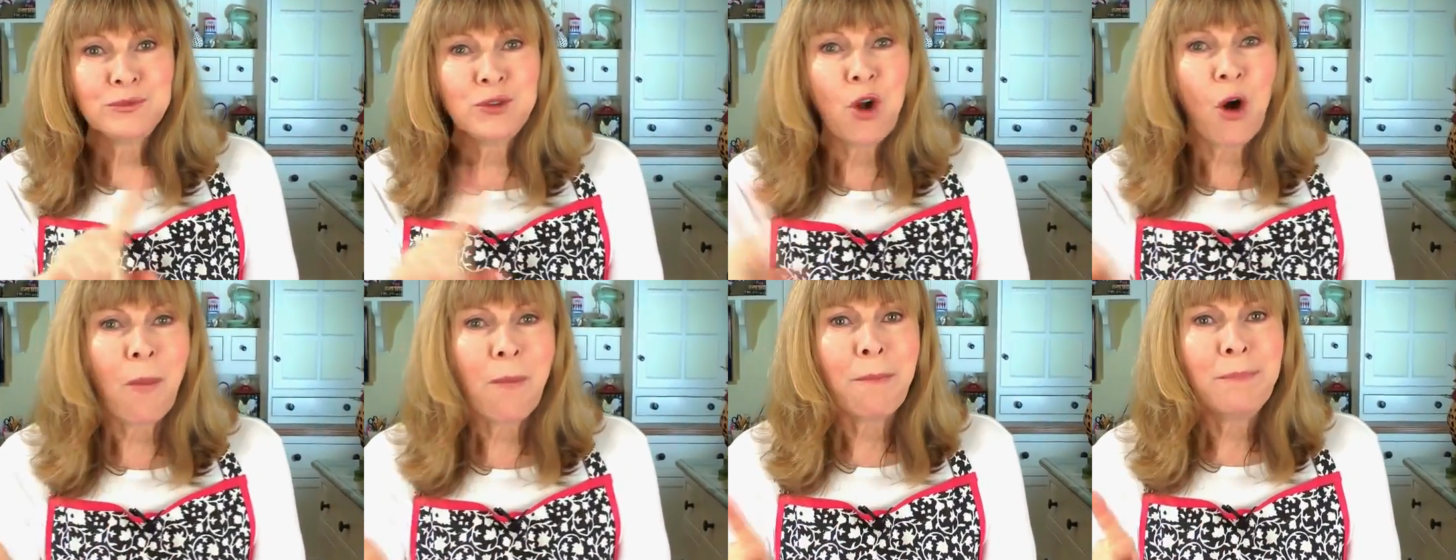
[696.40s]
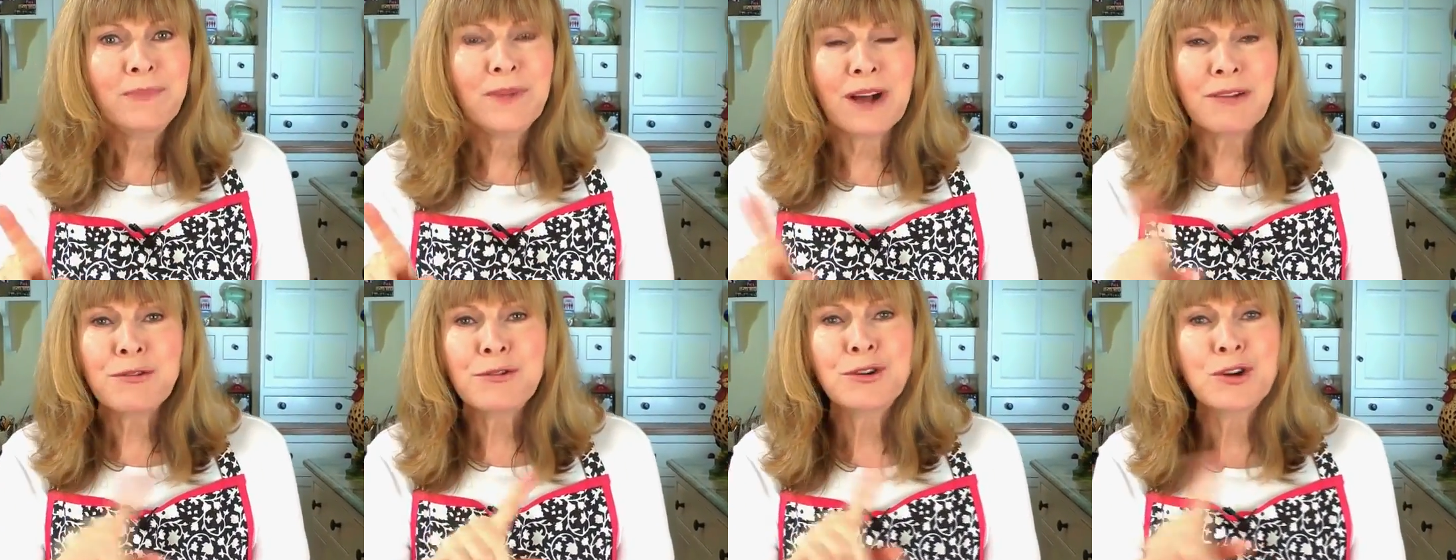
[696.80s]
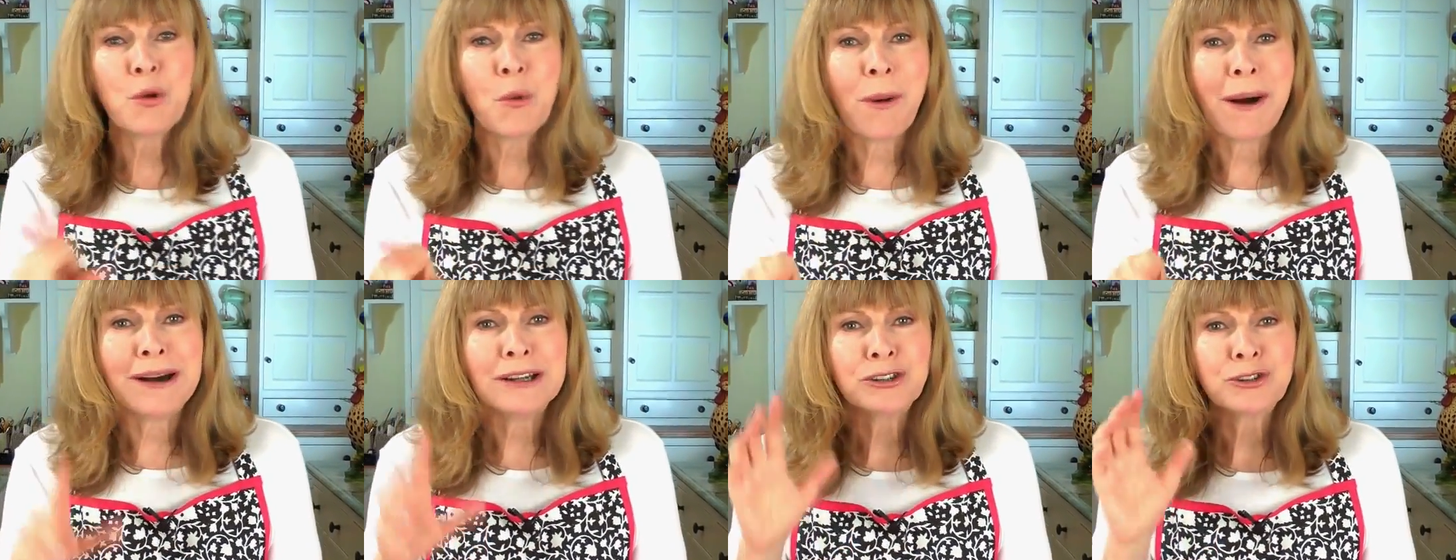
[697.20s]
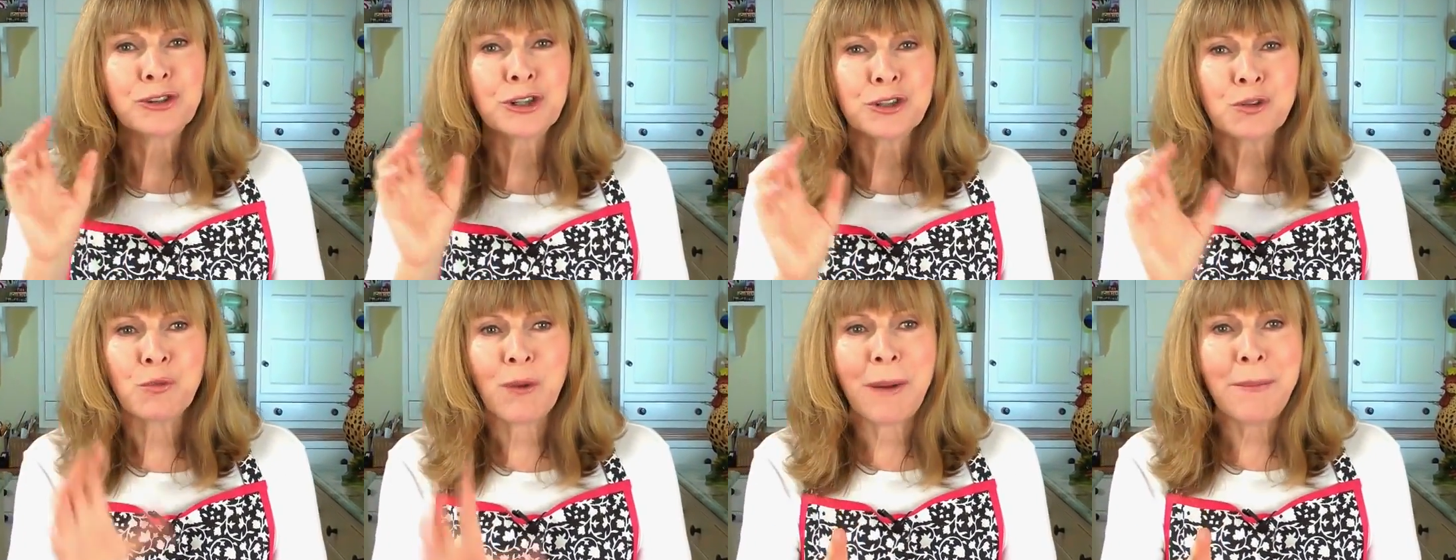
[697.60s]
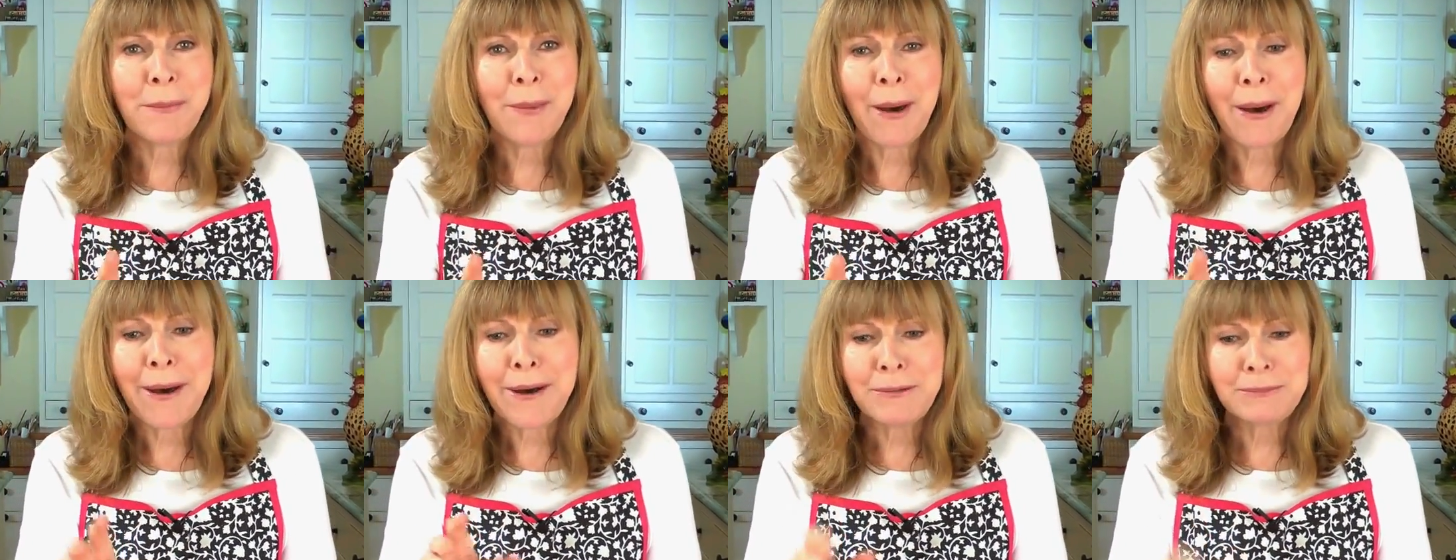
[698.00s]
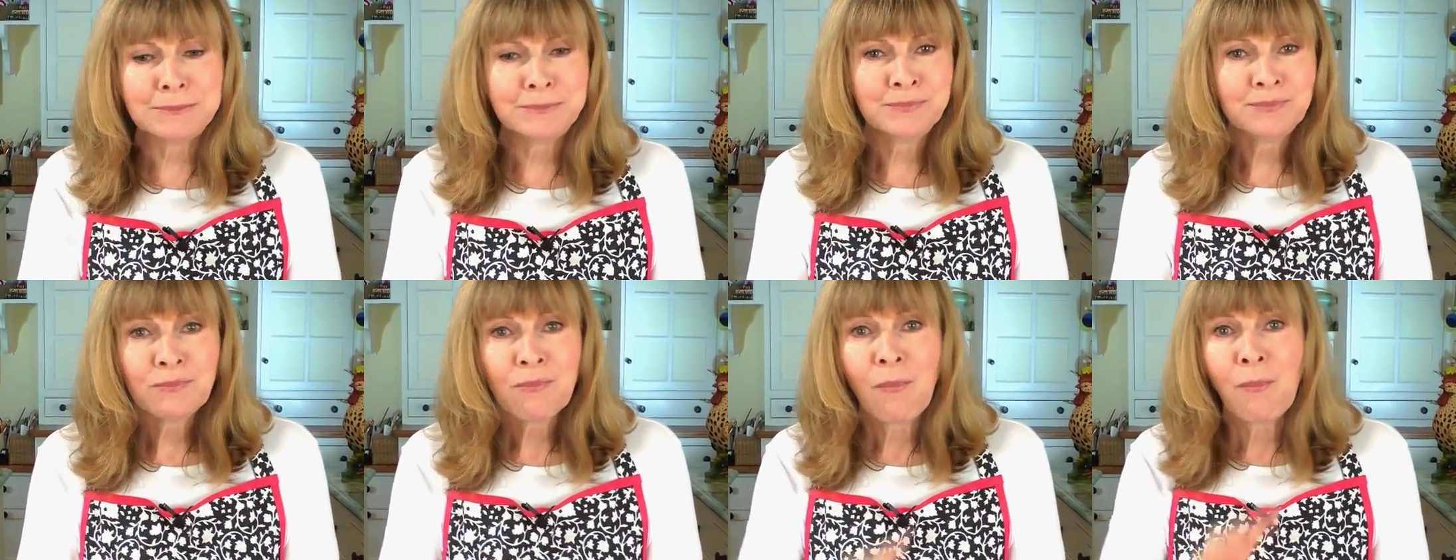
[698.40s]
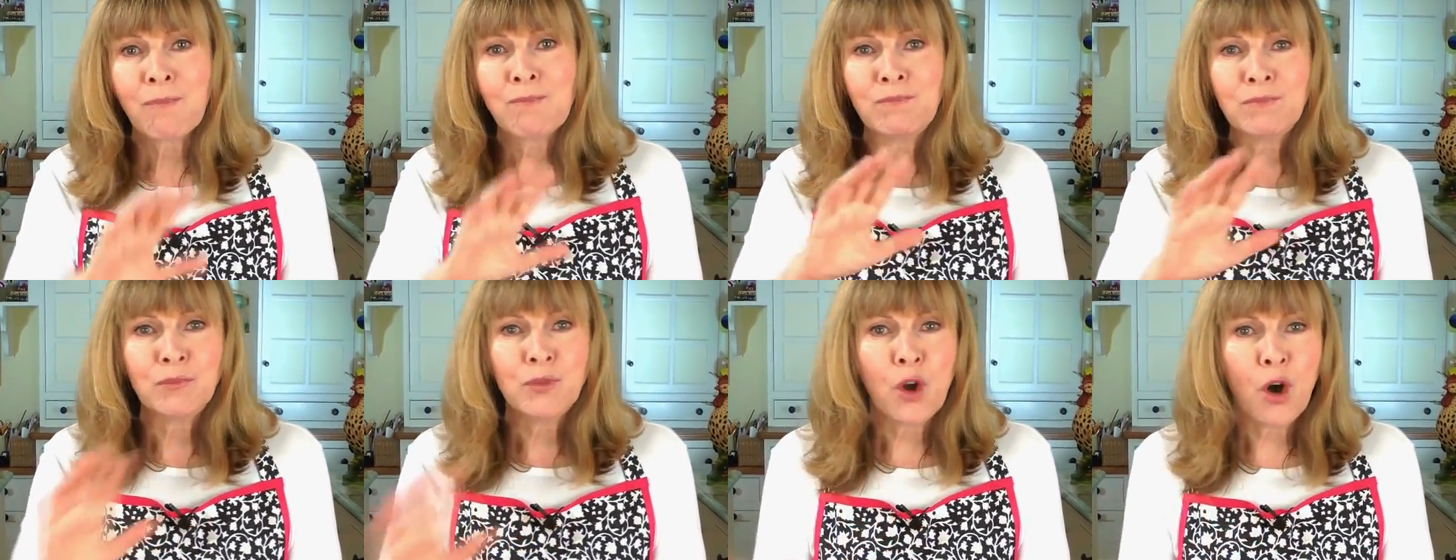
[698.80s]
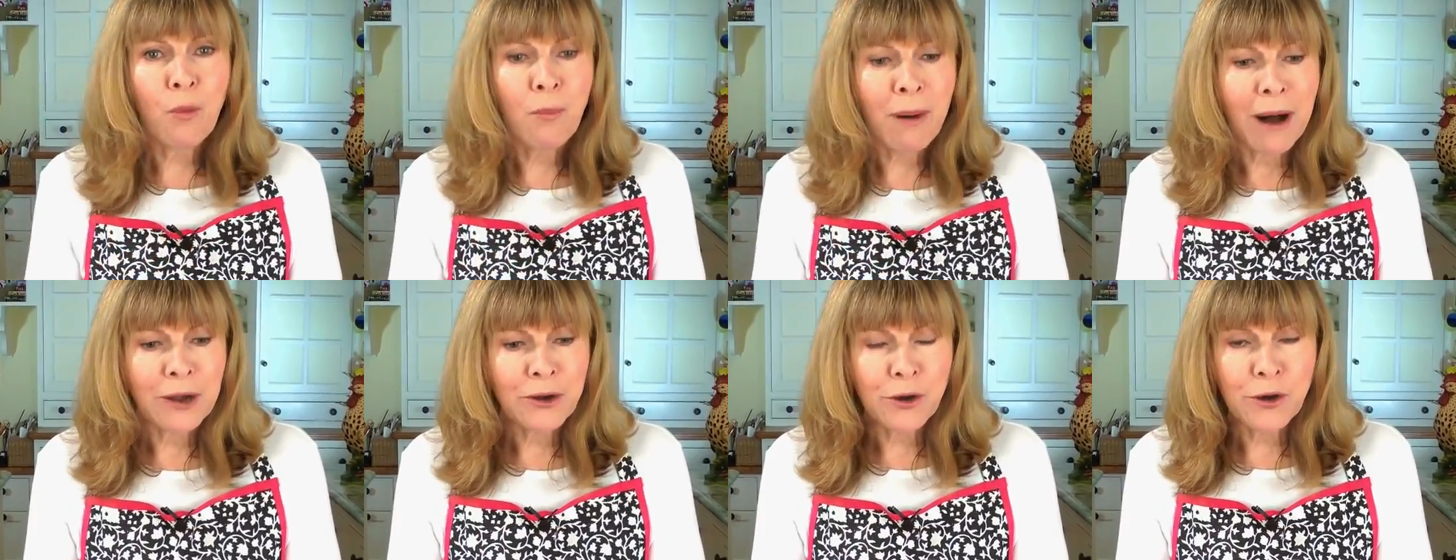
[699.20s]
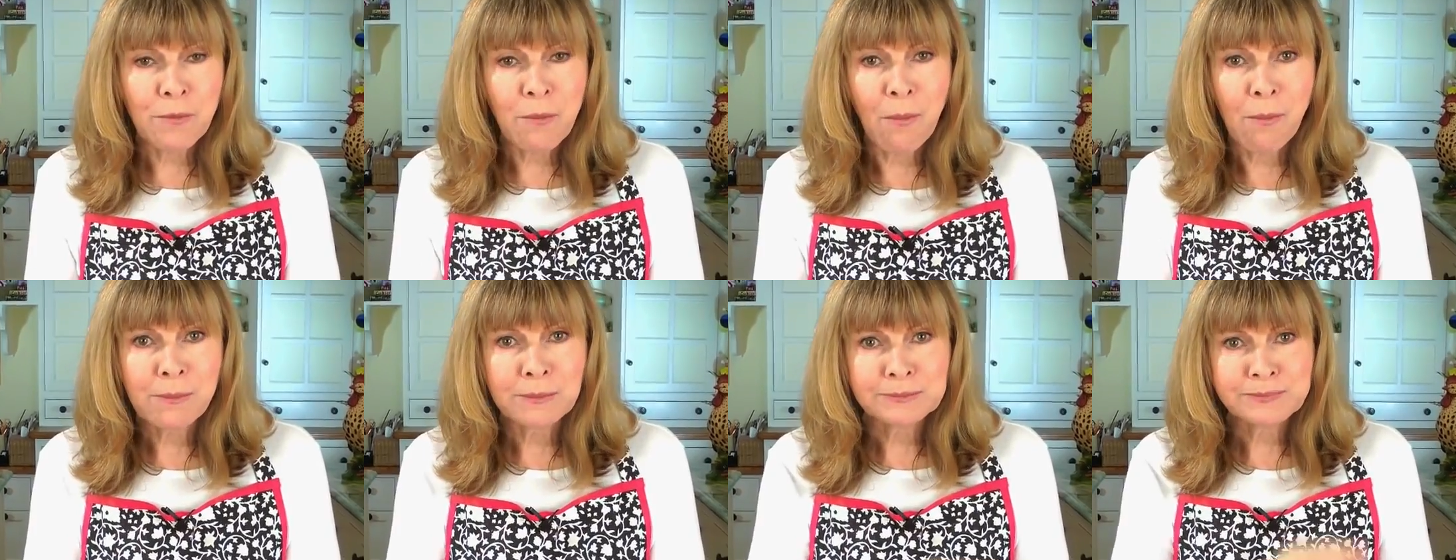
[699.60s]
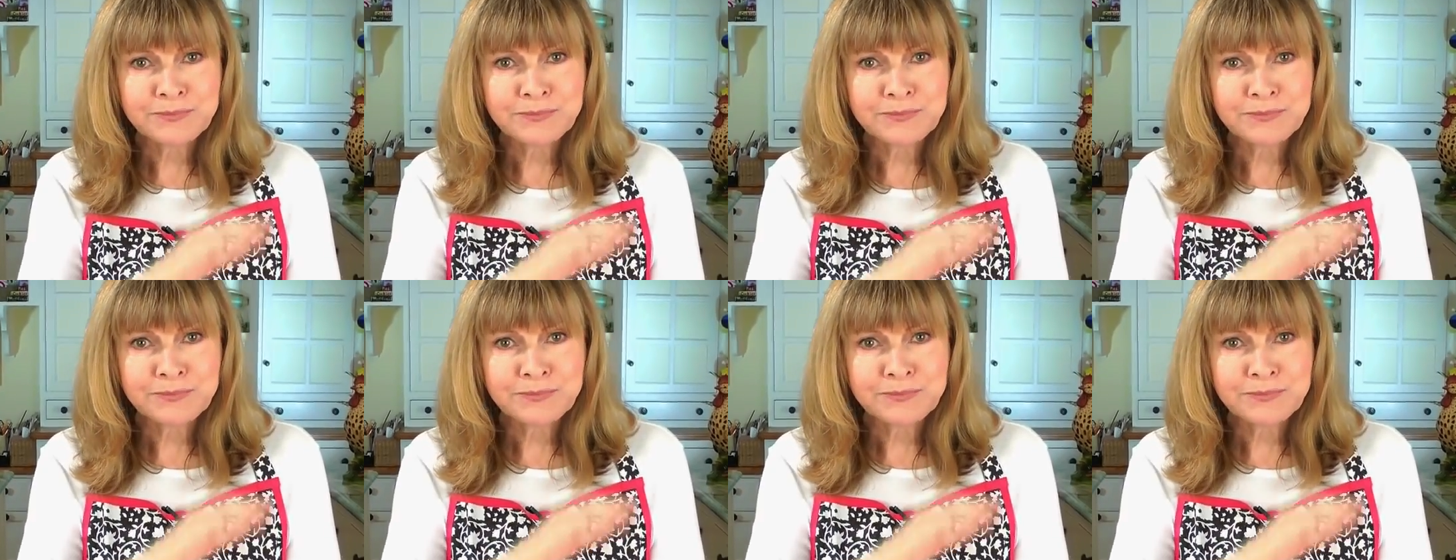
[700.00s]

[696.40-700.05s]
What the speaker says: Nope, nothing to wash, just one pot. No butter.